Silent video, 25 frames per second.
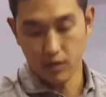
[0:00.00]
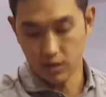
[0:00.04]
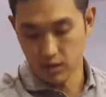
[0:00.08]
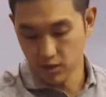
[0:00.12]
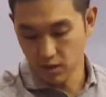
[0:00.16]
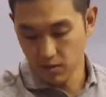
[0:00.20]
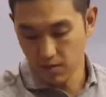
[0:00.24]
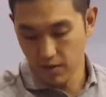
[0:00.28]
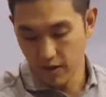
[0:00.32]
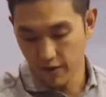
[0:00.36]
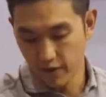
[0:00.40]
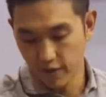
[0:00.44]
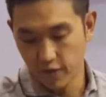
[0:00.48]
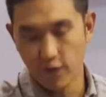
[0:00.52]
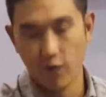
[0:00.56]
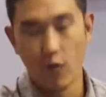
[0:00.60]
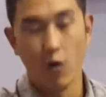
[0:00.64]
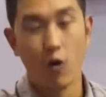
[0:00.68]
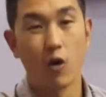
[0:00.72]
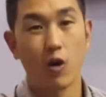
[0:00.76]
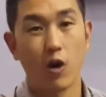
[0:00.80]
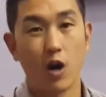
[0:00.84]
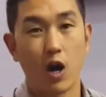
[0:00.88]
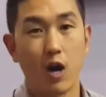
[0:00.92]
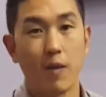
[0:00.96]
So my
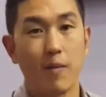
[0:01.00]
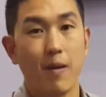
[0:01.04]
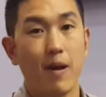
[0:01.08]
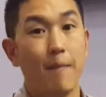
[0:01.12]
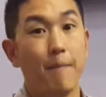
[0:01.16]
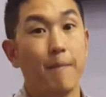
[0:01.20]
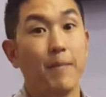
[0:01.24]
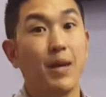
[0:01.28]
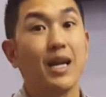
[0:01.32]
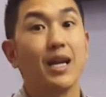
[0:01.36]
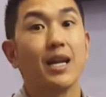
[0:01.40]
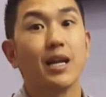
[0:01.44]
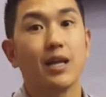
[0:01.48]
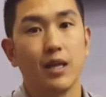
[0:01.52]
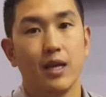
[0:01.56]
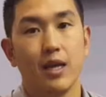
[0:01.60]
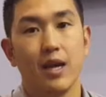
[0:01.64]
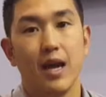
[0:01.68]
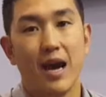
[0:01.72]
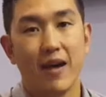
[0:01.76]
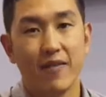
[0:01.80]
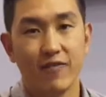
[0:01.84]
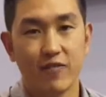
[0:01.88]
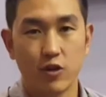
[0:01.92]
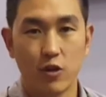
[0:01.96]
forearm
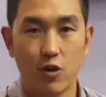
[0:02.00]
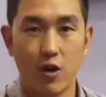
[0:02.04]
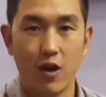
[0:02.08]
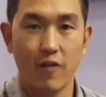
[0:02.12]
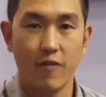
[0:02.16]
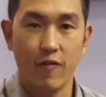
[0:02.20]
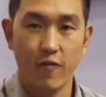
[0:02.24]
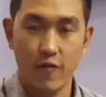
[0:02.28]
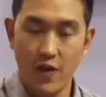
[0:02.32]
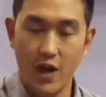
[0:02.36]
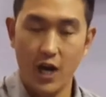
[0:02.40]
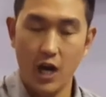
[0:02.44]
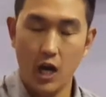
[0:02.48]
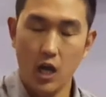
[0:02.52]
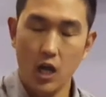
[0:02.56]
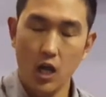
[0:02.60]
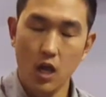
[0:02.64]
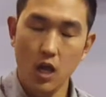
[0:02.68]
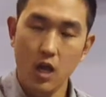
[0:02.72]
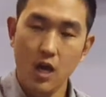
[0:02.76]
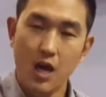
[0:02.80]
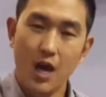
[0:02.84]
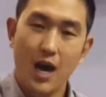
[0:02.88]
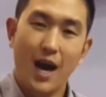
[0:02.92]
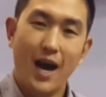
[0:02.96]
immediately after I fell,
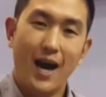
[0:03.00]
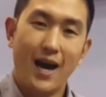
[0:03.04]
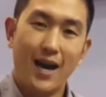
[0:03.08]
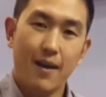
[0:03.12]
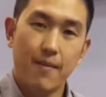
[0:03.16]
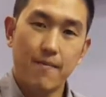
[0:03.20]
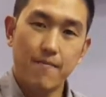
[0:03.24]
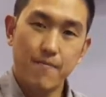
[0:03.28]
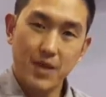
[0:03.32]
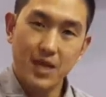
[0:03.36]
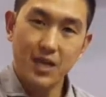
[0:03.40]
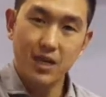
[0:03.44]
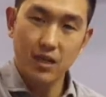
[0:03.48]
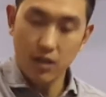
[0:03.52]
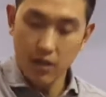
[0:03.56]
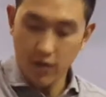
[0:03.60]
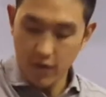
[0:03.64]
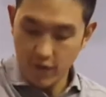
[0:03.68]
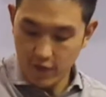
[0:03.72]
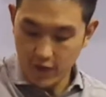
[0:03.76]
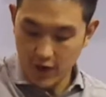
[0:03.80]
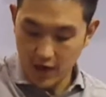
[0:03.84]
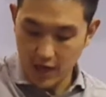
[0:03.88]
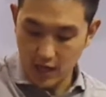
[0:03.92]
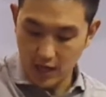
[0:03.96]
I
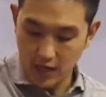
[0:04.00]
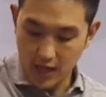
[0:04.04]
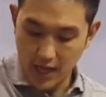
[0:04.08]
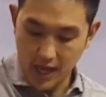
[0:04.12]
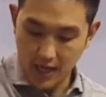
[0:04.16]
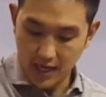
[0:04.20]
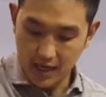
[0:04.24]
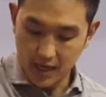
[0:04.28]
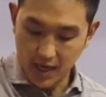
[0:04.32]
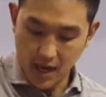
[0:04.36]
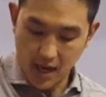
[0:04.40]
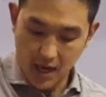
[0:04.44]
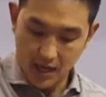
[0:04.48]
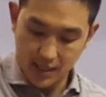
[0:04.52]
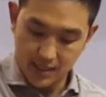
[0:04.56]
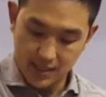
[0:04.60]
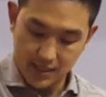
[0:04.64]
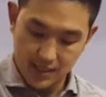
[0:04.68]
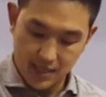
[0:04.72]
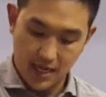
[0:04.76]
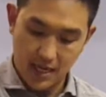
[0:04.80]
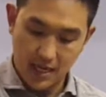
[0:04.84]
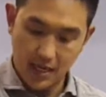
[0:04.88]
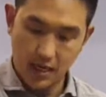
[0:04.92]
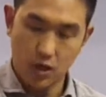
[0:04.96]
immediately felt like a
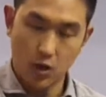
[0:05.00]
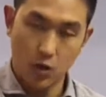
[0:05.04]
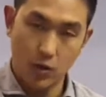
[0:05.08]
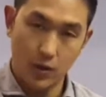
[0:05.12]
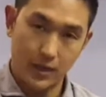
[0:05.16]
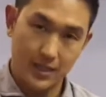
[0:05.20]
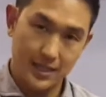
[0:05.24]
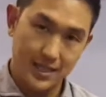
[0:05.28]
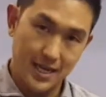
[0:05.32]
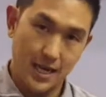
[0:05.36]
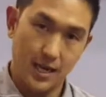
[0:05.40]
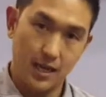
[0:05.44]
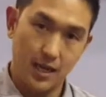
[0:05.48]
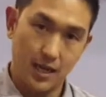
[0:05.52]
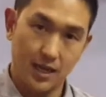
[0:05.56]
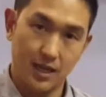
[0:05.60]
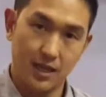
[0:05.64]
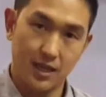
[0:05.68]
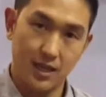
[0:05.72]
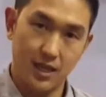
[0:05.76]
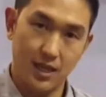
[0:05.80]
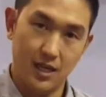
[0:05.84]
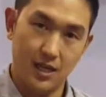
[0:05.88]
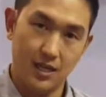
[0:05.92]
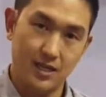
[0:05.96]
zing going down
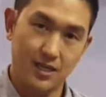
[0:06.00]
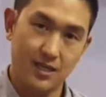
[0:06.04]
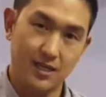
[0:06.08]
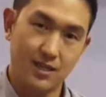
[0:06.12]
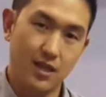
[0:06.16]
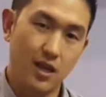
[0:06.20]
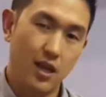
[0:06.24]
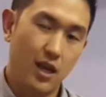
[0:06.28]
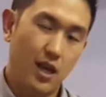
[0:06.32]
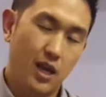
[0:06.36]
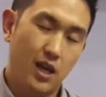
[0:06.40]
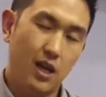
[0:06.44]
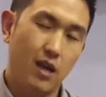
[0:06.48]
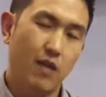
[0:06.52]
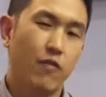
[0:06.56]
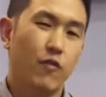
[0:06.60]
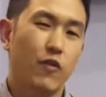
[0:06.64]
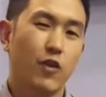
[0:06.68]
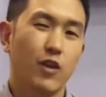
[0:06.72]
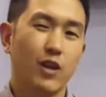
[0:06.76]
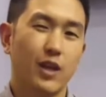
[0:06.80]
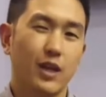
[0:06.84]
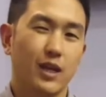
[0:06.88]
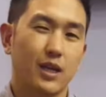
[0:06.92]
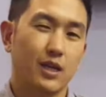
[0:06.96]
like this. It didn't
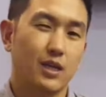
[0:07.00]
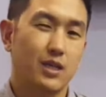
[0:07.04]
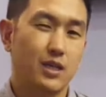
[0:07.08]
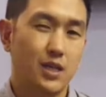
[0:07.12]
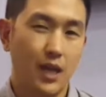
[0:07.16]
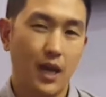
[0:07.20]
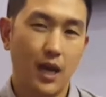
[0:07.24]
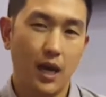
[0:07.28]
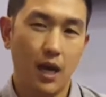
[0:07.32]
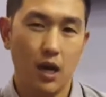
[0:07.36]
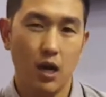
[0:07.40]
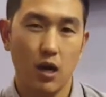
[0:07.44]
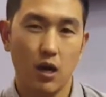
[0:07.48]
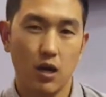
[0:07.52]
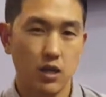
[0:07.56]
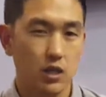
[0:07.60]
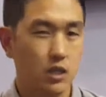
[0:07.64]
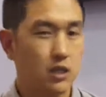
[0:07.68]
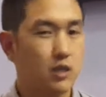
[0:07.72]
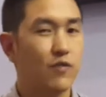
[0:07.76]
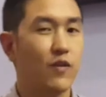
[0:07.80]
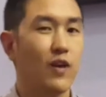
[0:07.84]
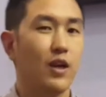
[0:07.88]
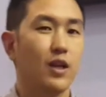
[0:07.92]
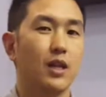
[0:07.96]
feel like a tear, it
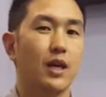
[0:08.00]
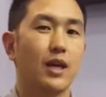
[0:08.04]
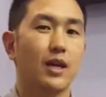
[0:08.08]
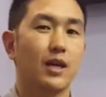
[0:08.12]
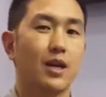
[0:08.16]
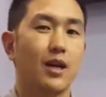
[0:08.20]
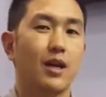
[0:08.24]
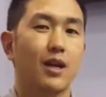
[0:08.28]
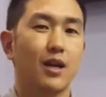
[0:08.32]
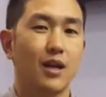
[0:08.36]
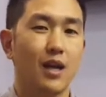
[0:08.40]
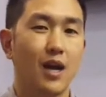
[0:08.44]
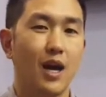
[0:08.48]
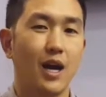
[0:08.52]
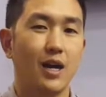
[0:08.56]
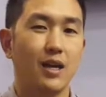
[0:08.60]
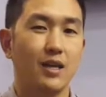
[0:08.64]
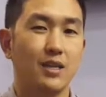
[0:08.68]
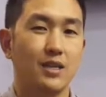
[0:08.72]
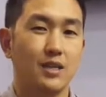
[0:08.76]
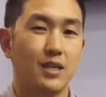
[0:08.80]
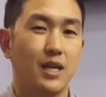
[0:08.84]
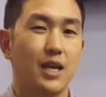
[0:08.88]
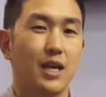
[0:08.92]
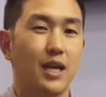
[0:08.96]
just felt like kind of kind
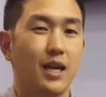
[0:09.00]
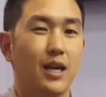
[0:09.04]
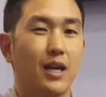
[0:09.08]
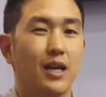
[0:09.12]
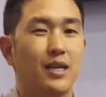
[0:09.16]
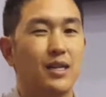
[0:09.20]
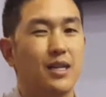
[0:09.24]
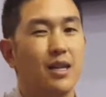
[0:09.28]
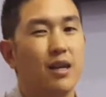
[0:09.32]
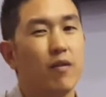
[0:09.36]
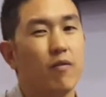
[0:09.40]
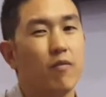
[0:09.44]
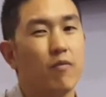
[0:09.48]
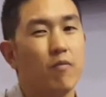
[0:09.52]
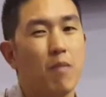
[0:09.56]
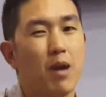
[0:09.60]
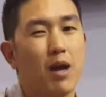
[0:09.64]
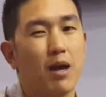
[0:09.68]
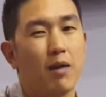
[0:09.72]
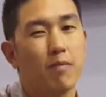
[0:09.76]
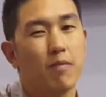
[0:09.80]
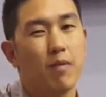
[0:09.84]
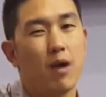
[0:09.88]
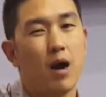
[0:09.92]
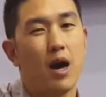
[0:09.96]
of zing and it didn't
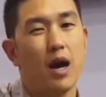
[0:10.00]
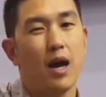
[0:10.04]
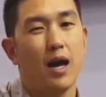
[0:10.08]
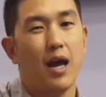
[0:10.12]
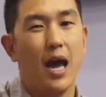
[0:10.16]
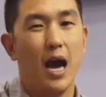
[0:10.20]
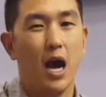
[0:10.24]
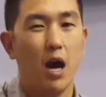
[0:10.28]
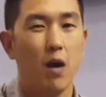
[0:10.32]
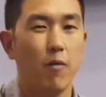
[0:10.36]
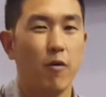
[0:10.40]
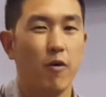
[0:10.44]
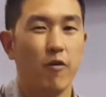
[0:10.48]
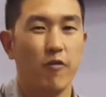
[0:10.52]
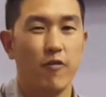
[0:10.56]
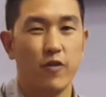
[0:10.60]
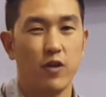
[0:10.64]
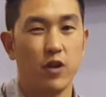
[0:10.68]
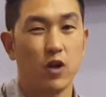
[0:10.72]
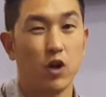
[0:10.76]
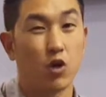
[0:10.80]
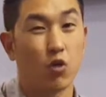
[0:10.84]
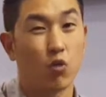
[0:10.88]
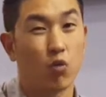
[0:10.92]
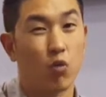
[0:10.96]
make my elbow
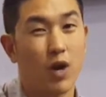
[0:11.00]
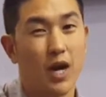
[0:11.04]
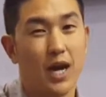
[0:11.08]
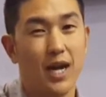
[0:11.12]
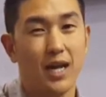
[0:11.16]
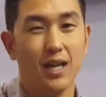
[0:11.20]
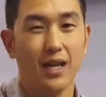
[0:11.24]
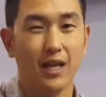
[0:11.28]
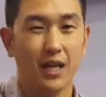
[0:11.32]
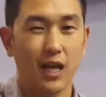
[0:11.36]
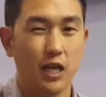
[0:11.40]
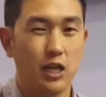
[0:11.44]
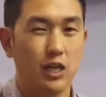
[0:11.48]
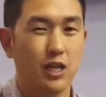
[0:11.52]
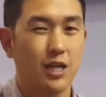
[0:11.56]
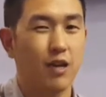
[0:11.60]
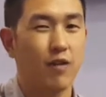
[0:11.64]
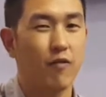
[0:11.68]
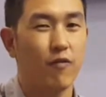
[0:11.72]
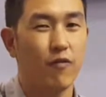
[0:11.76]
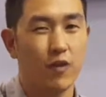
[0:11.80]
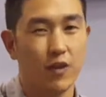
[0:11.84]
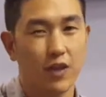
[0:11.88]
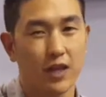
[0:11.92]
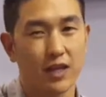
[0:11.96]
feel great. Like I
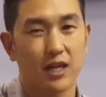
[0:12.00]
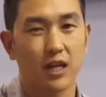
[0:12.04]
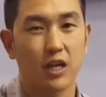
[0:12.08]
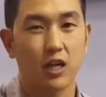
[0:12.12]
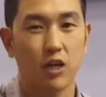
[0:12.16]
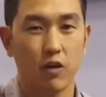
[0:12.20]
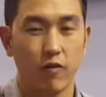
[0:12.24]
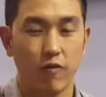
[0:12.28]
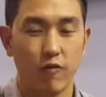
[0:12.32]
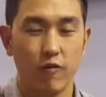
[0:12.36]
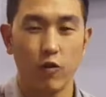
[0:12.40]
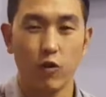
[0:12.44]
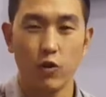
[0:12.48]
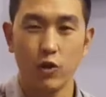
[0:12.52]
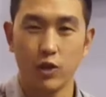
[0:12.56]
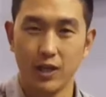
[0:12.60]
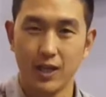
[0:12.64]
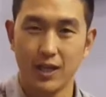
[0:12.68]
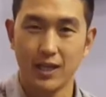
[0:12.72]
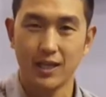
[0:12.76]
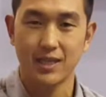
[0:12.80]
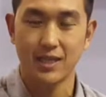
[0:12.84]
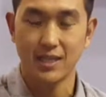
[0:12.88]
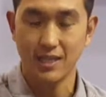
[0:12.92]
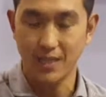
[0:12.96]
didn't feel like I could
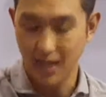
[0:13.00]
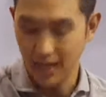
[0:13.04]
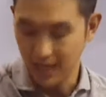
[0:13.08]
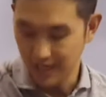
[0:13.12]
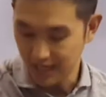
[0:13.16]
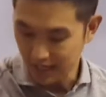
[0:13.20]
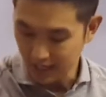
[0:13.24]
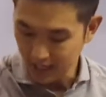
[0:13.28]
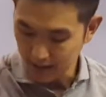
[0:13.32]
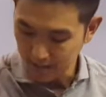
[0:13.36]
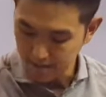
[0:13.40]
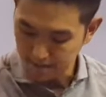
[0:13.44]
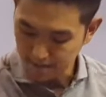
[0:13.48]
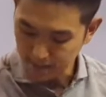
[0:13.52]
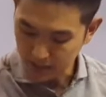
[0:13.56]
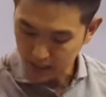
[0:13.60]
fully extend it.